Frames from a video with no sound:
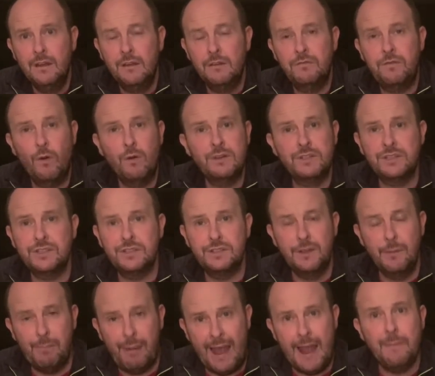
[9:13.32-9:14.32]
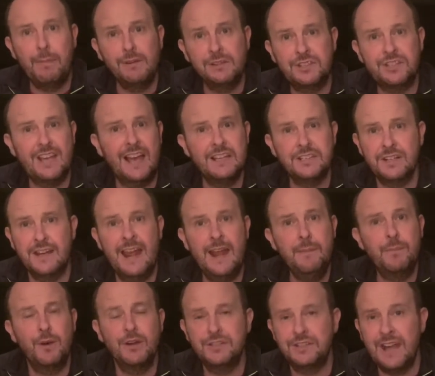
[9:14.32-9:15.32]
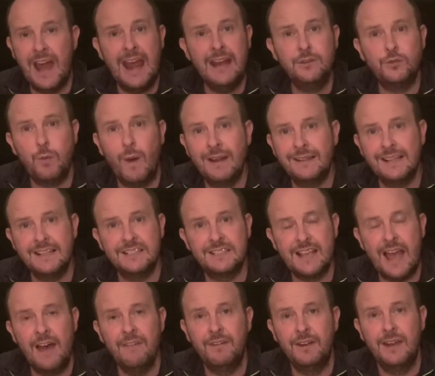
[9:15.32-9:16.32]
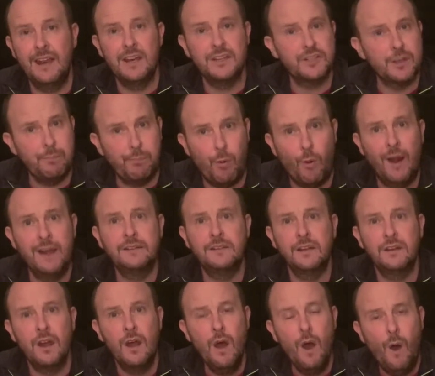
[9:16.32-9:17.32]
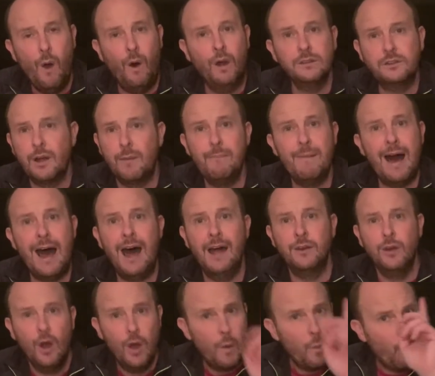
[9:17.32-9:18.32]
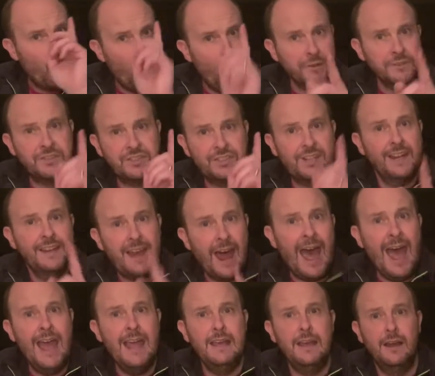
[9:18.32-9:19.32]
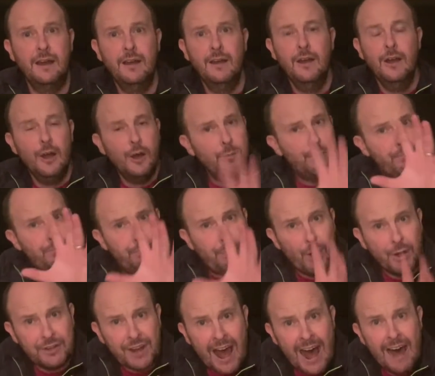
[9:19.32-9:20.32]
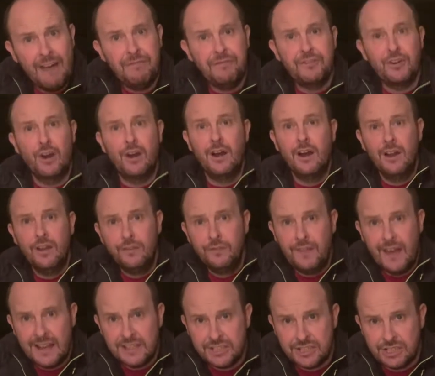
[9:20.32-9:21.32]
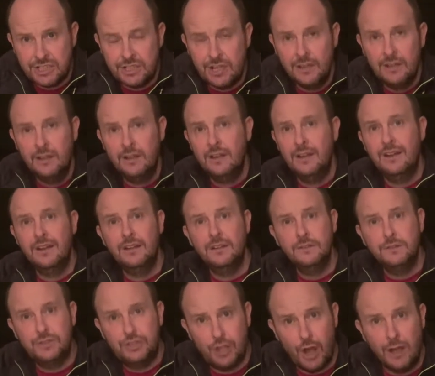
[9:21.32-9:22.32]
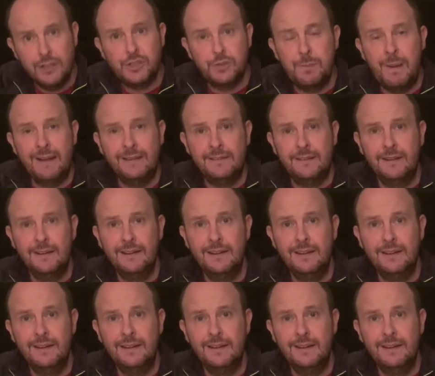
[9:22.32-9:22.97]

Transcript: Folks, the Bible says in Hebrews 9.27, it is appointed unto man once to die, but after this judgment.